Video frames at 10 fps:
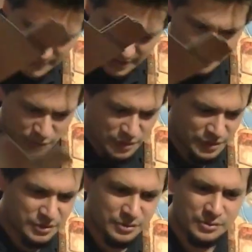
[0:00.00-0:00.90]
I'm
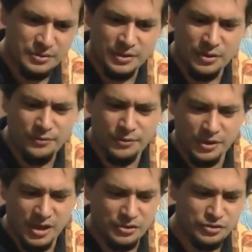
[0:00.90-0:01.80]
going to look for
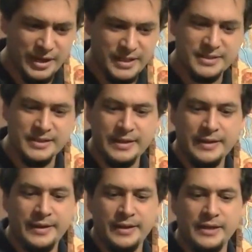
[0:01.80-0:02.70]
the contracts.
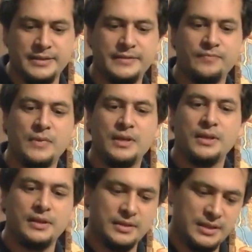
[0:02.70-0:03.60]

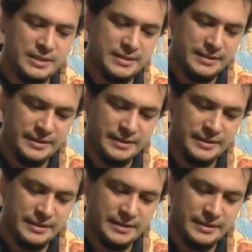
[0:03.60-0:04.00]
Yes.